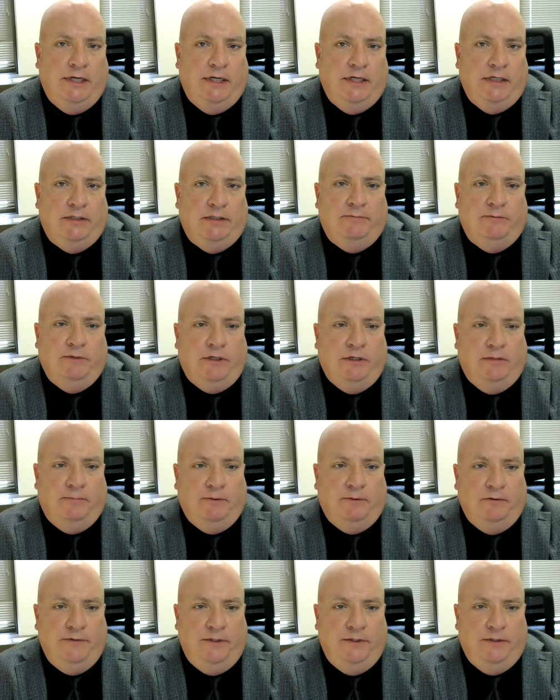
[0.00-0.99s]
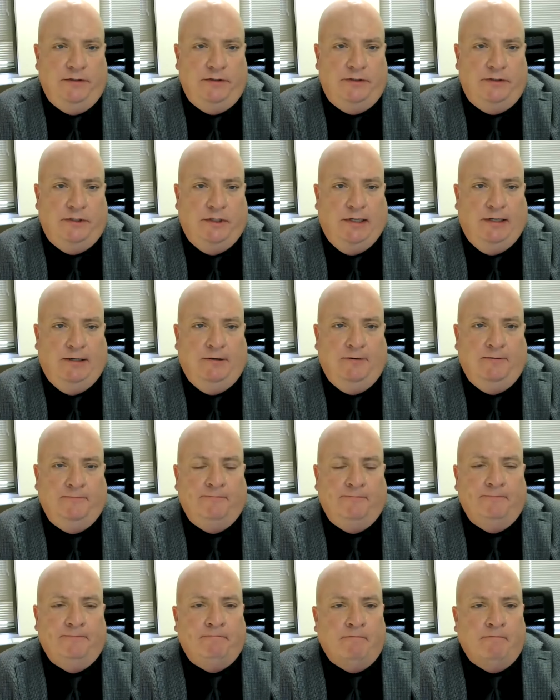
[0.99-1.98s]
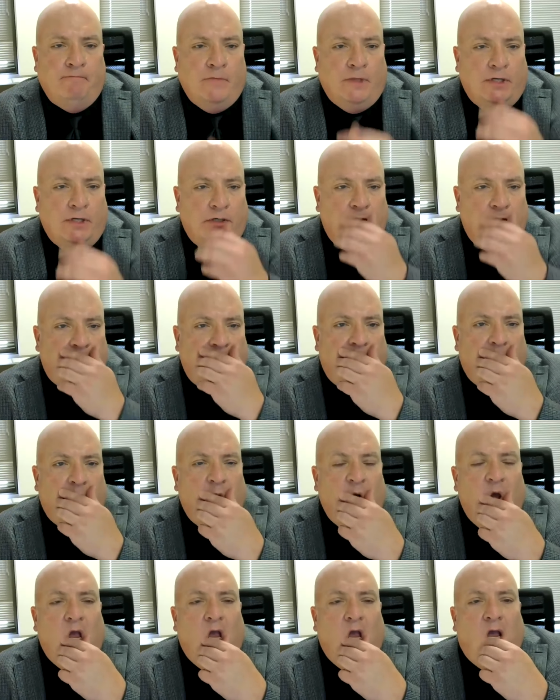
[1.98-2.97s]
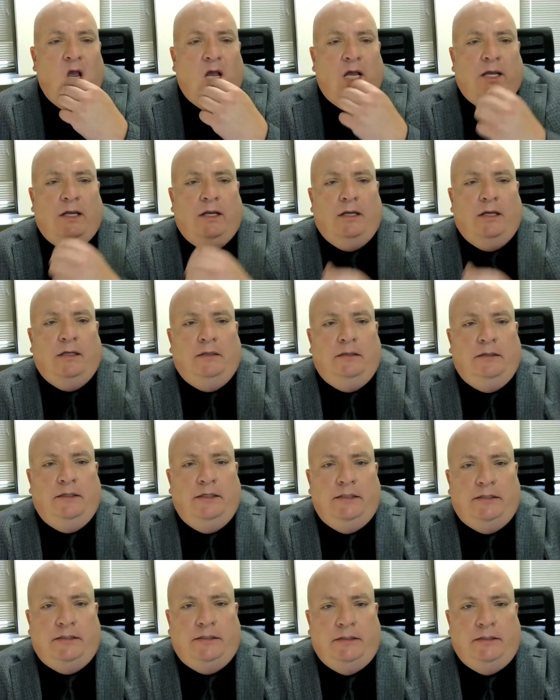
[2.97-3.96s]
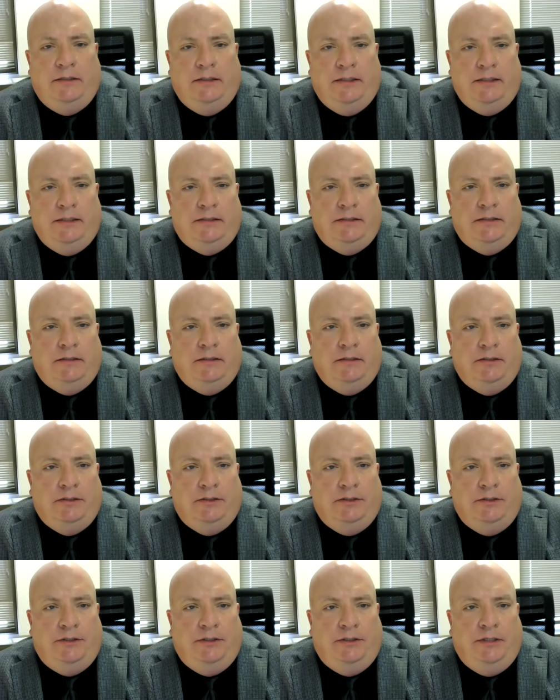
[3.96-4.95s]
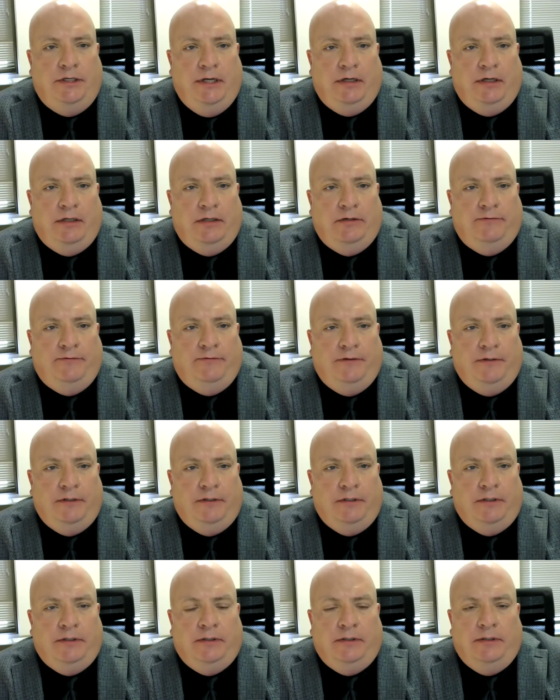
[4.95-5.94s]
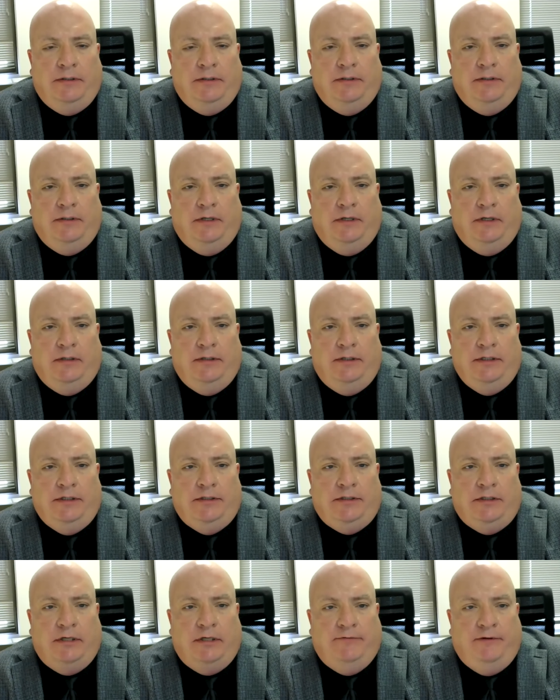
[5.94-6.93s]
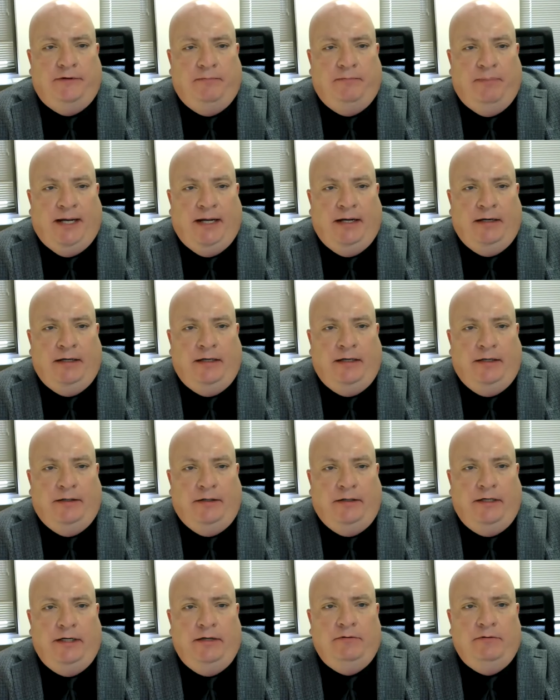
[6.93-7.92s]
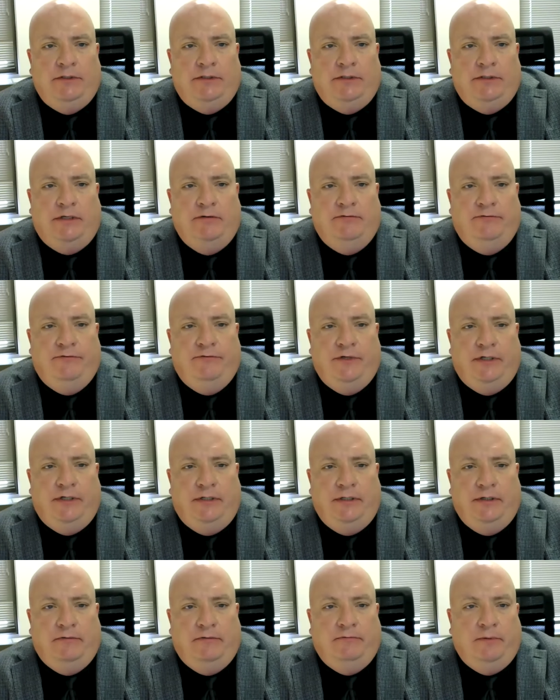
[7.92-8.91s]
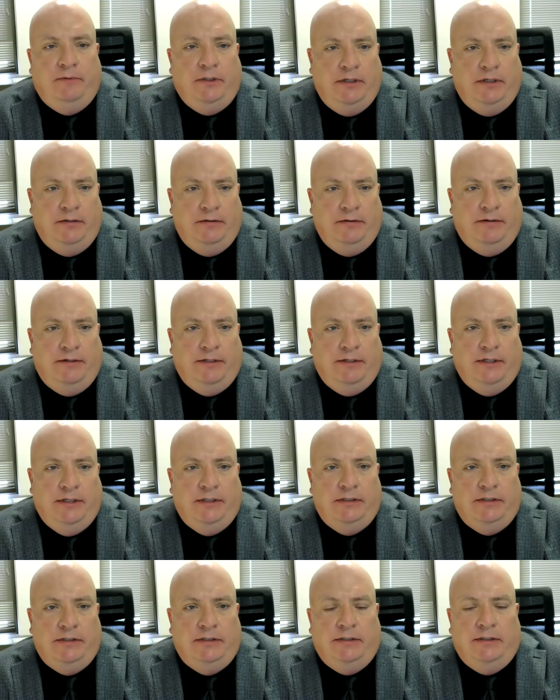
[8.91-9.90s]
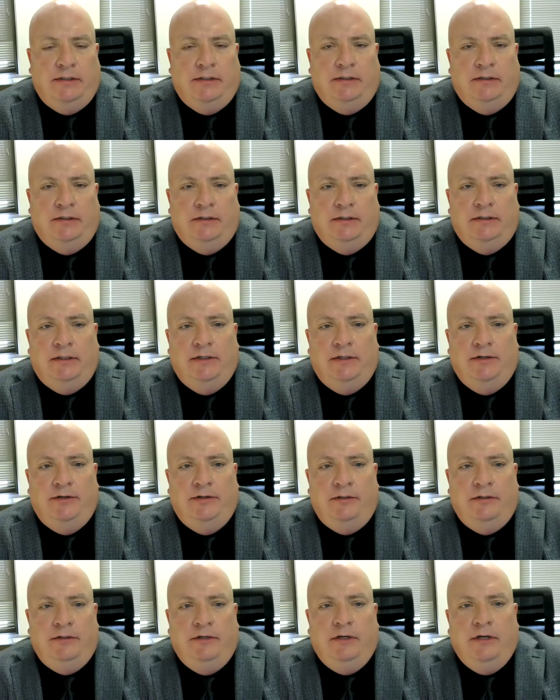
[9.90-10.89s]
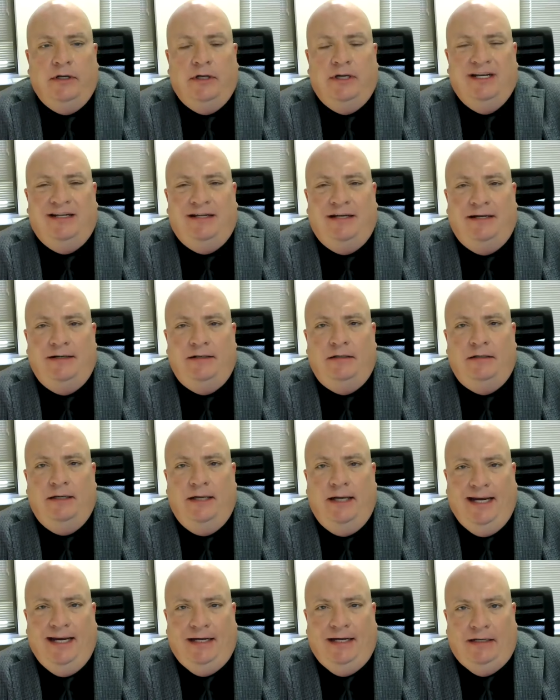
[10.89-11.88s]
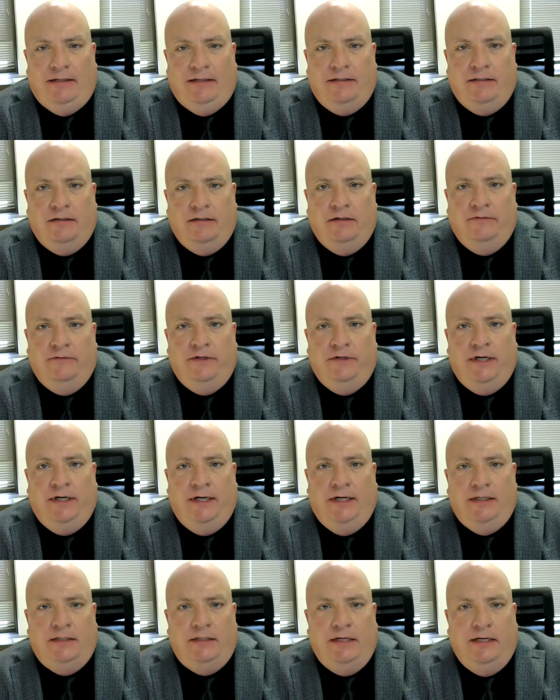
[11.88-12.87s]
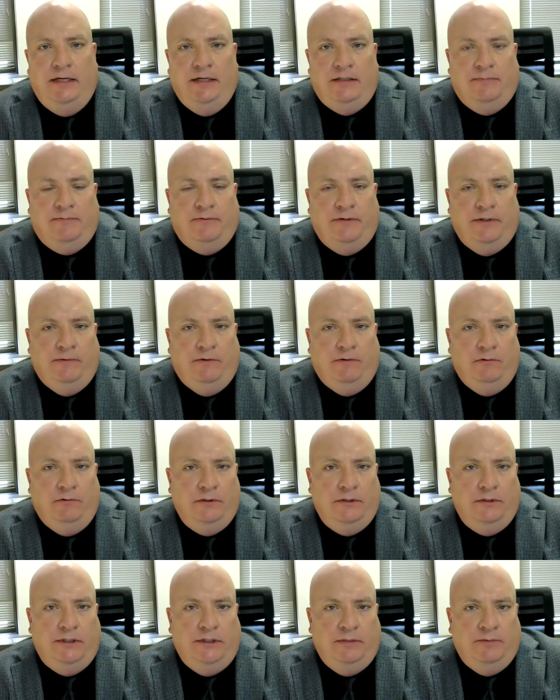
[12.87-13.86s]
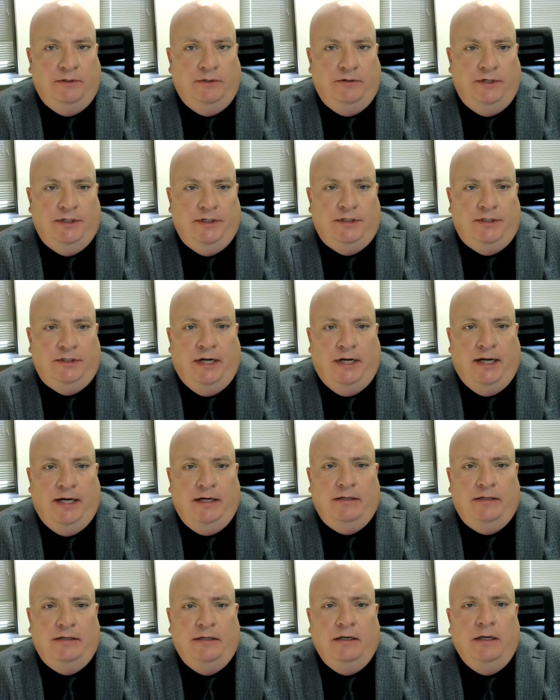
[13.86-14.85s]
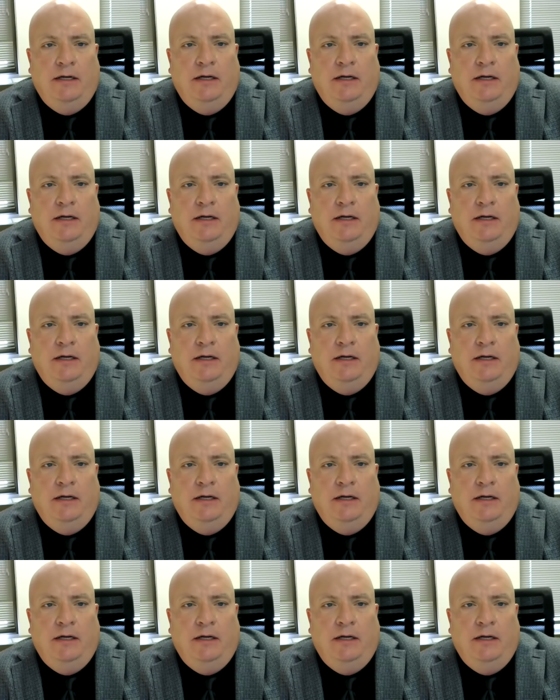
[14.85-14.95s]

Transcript: case from a couple of years ago. So let's let's get off the this off the bat here. He was convicted, among other things, uh, under Title 8 of the United States Supreme Court, the Immigration Act,